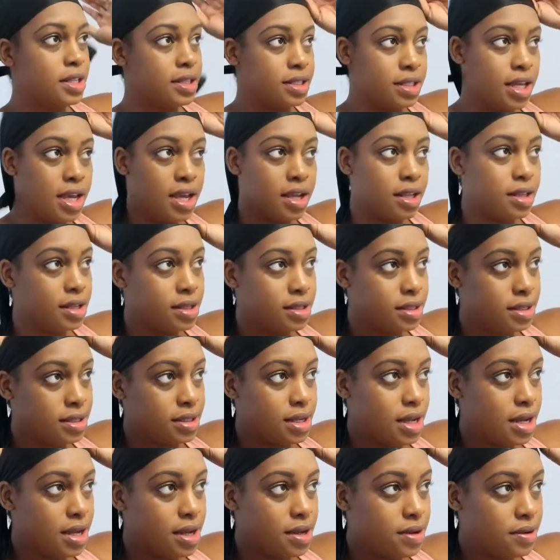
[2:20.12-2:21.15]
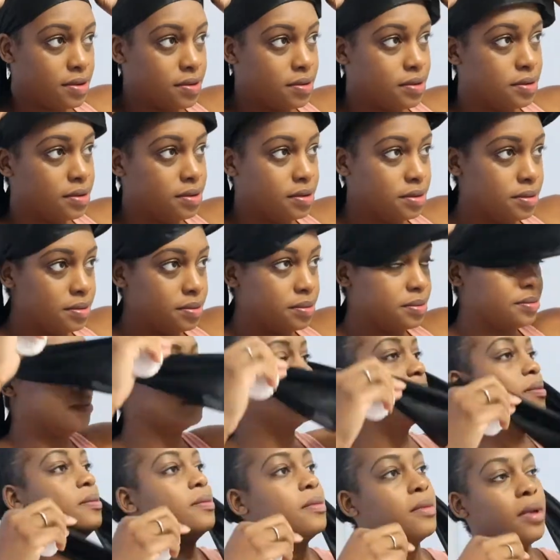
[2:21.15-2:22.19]
Take this down,
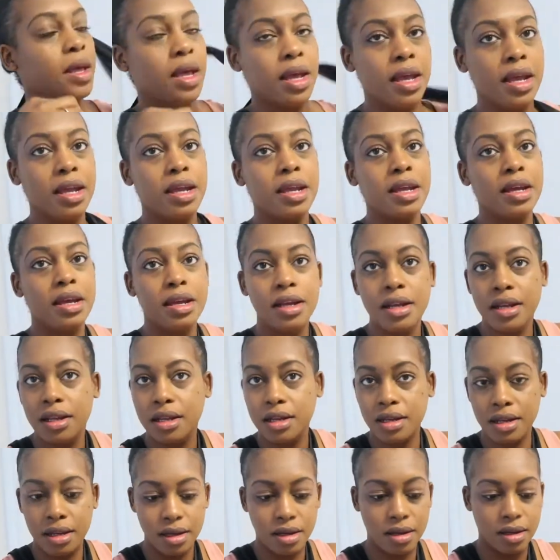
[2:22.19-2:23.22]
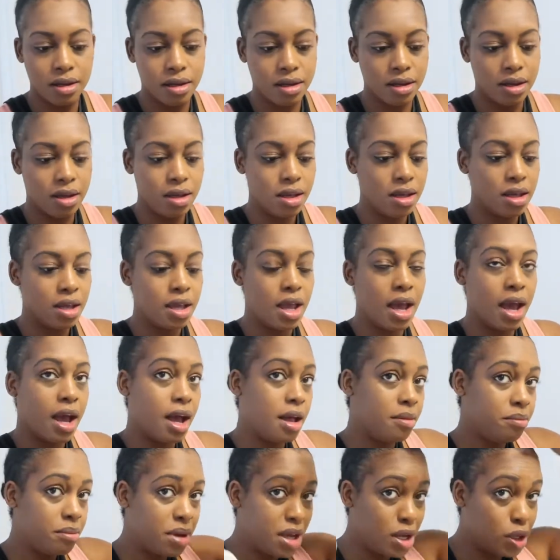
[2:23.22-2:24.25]
and
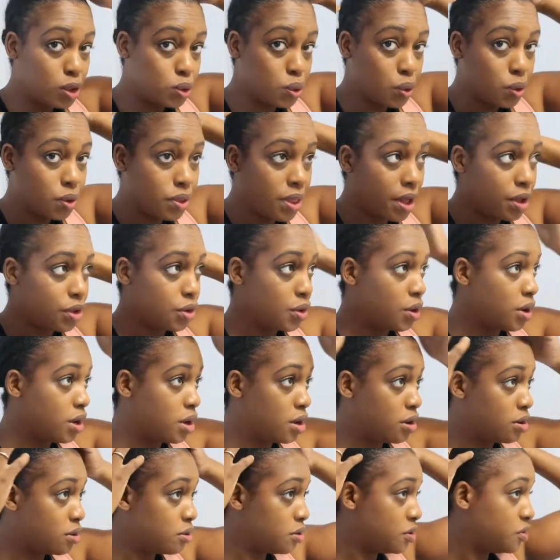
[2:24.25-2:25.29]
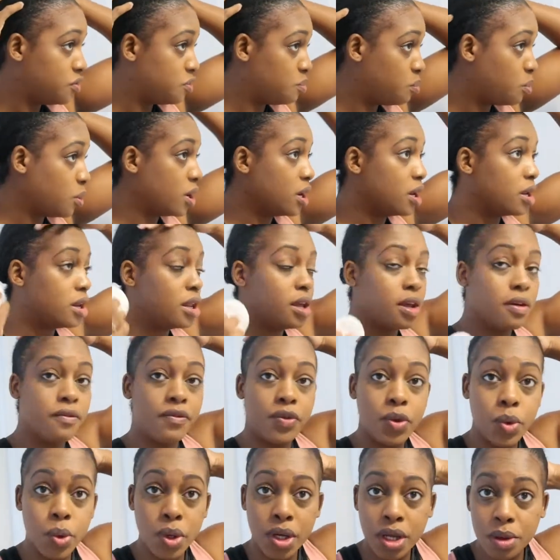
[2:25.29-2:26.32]
yeah, and make sure that your hair is braided.
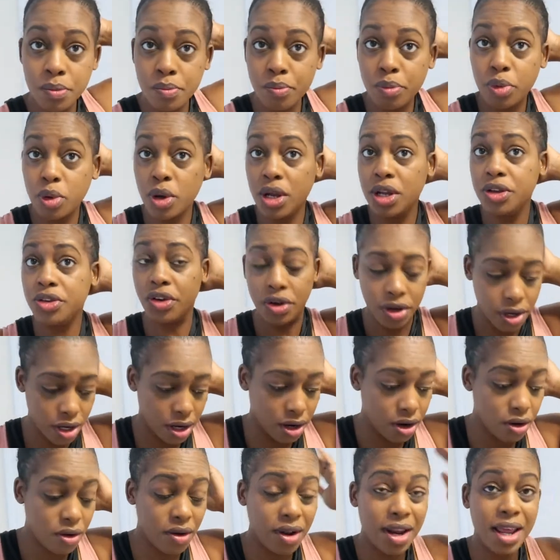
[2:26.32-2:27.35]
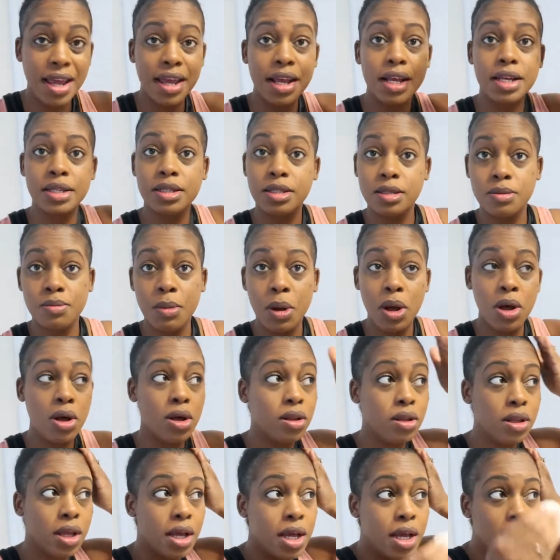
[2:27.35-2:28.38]
If you can braid your hair like
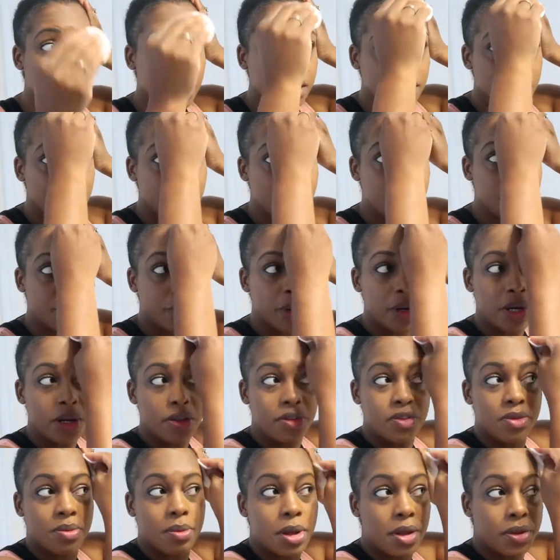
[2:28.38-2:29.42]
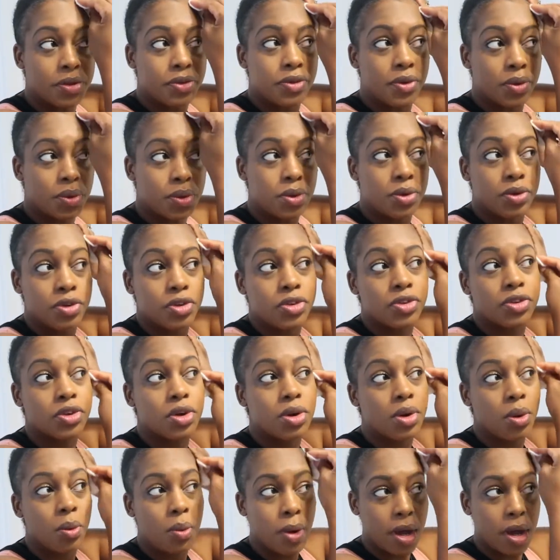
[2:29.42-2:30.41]
small, then braid it small. So you're just gonna